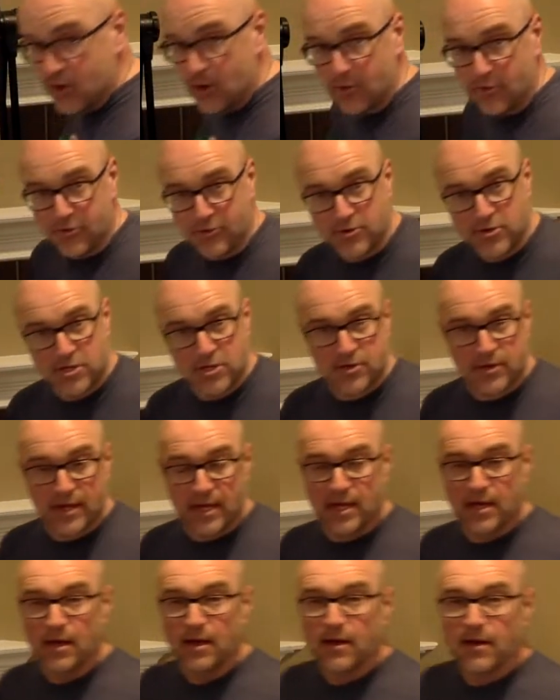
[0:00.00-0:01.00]
closer to
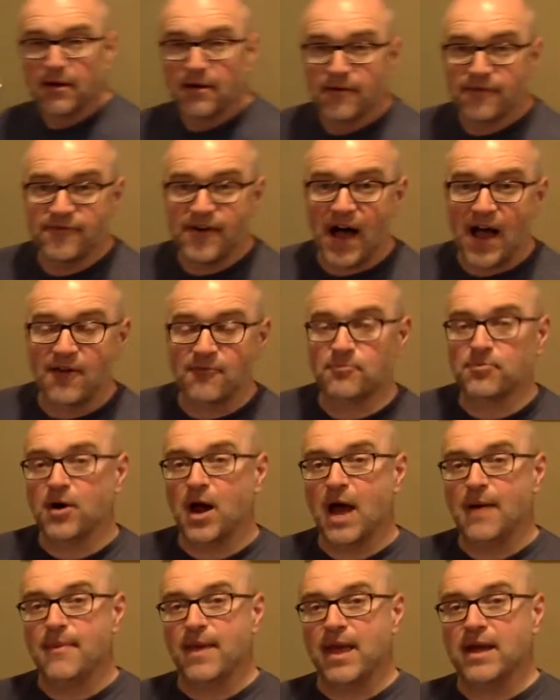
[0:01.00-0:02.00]
the 5'
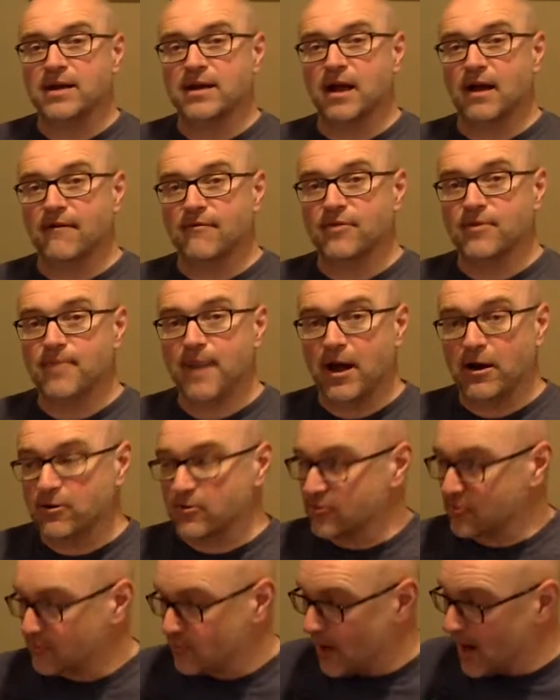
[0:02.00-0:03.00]
end of the
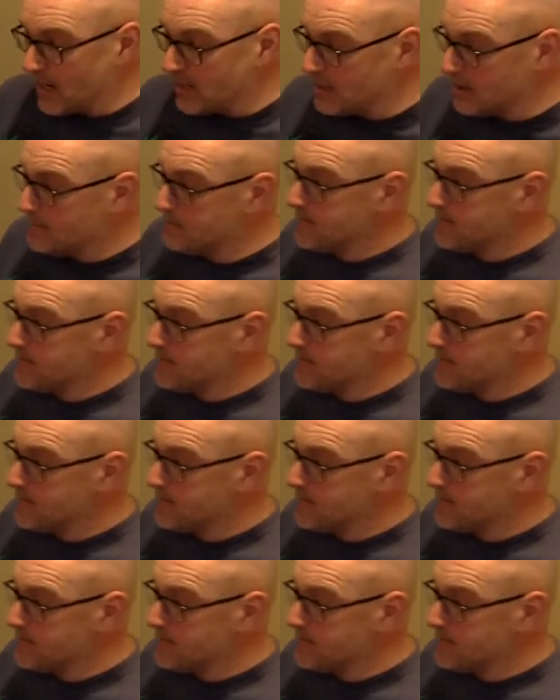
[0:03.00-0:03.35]
parent strand.